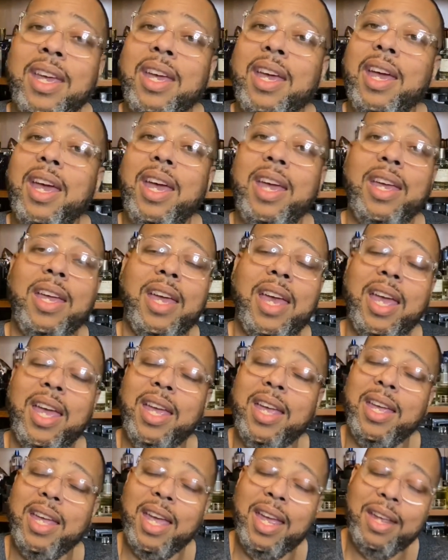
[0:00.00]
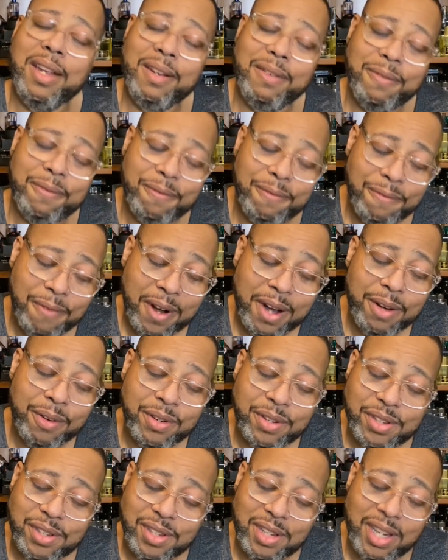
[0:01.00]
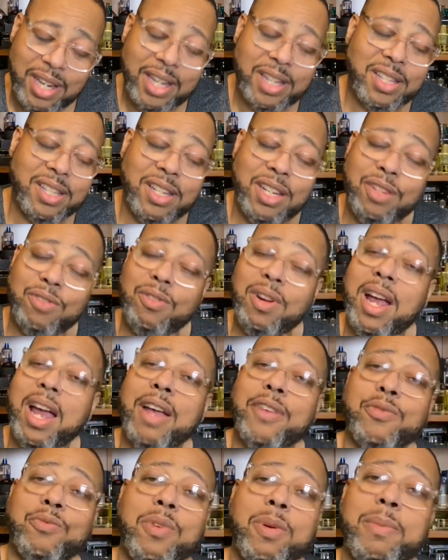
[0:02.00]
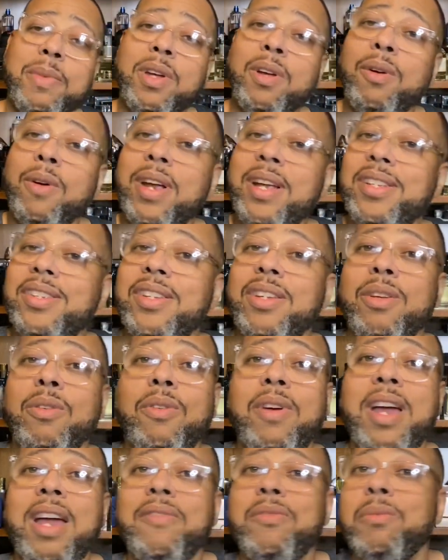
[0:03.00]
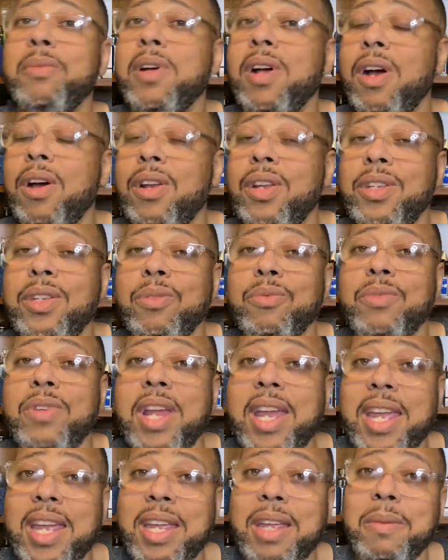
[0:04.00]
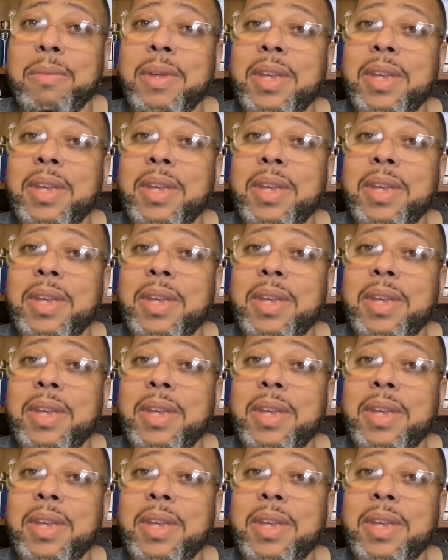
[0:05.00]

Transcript: a fragrance list that drives women crazy. Gonna have them calling your name